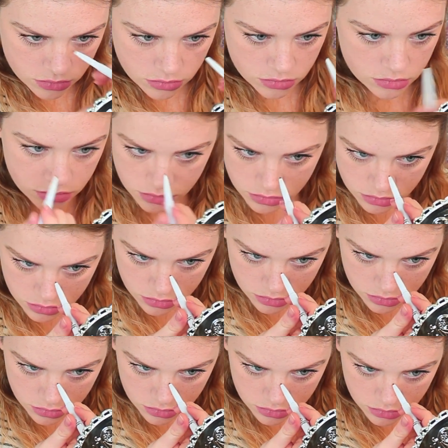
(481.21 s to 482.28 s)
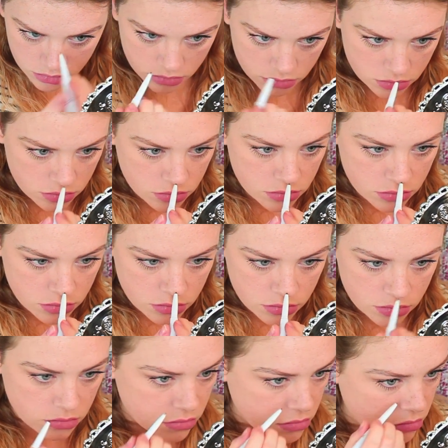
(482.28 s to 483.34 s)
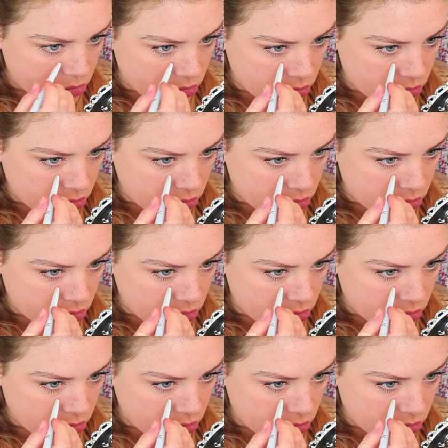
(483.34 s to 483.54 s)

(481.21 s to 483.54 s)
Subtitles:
look real, look authentic,